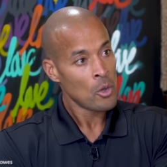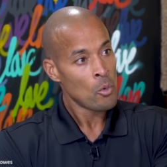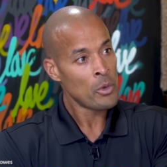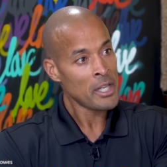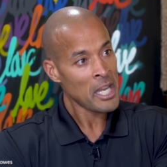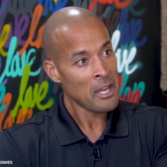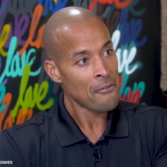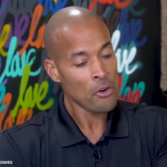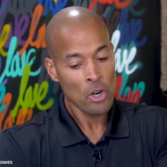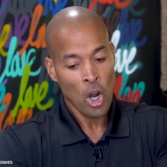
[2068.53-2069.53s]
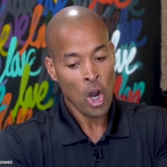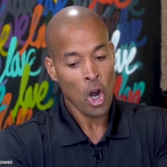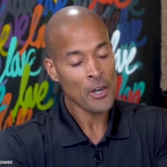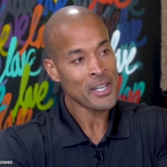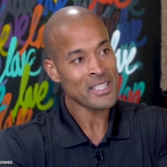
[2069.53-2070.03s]
Whenever
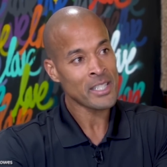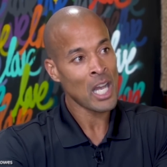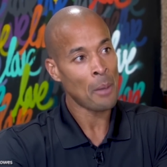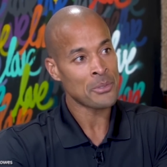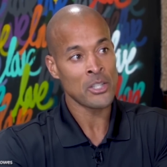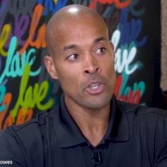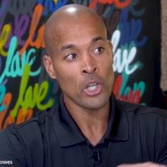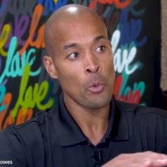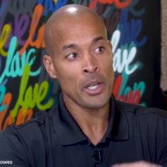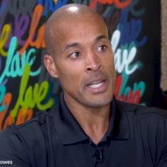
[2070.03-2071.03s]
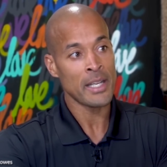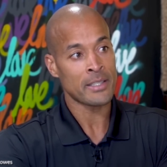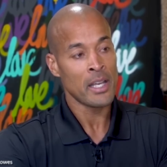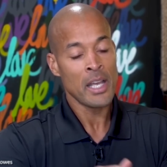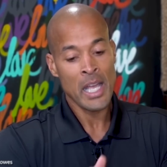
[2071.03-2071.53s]
hardness comes, and you don't know what it
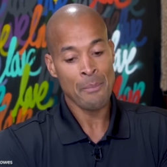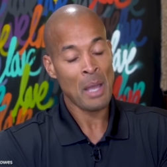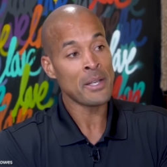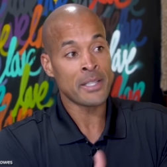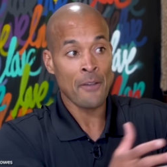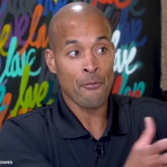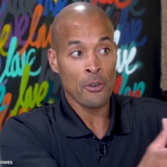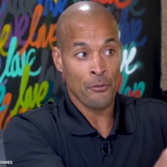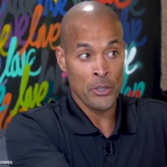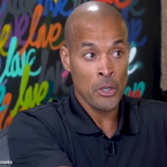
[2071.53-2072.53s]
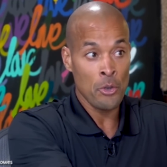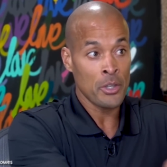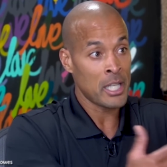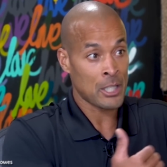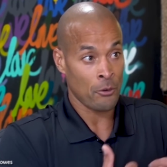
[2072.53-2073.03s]
is, it may be different for you
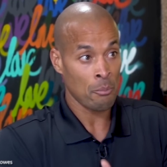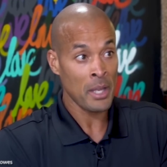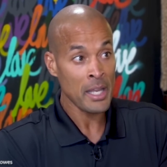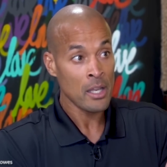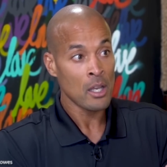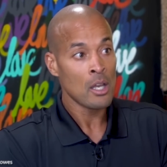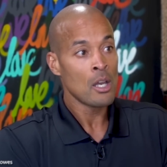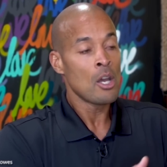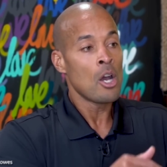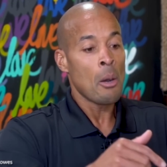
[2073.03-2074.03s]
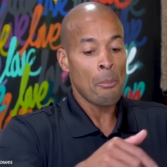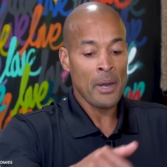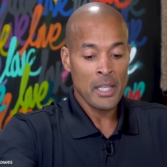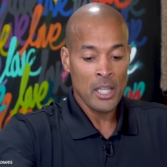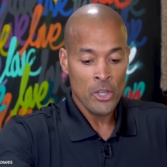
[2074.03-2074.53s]
than it is for me, mm-hmm.
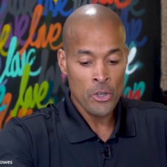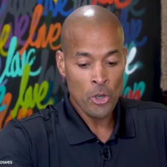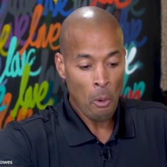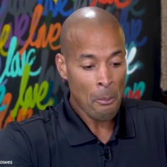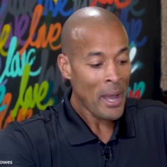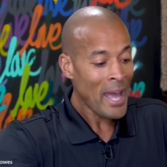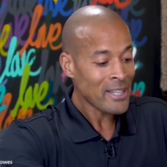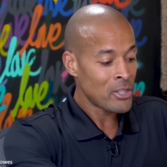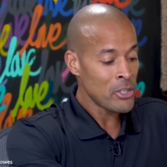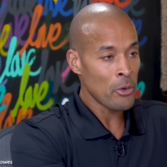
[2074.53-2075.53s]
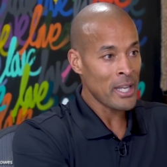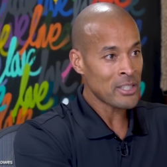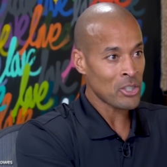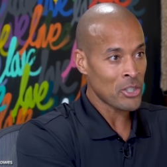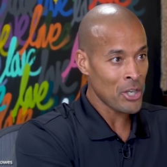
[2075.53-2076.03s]
but you go back to your
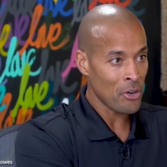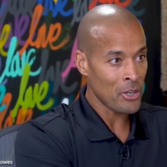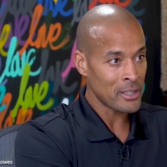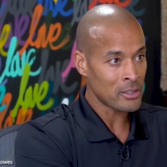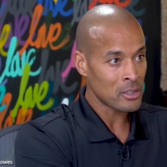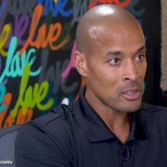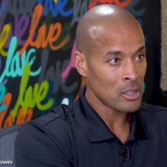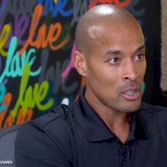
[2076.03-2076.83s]
insecurities.